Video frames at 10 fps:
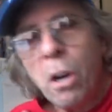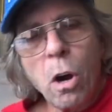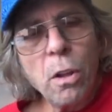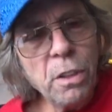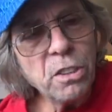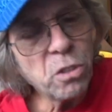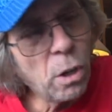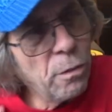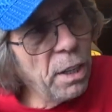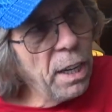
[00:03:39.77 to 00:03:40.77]
On this
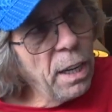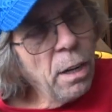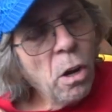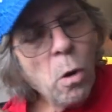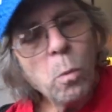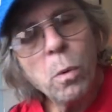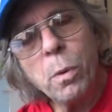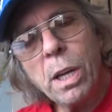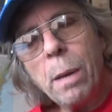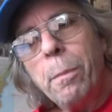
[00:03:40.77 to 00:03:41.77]
RV, when
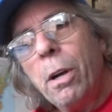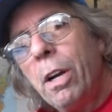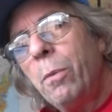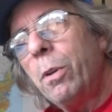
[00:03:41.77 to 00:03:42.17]
we got married,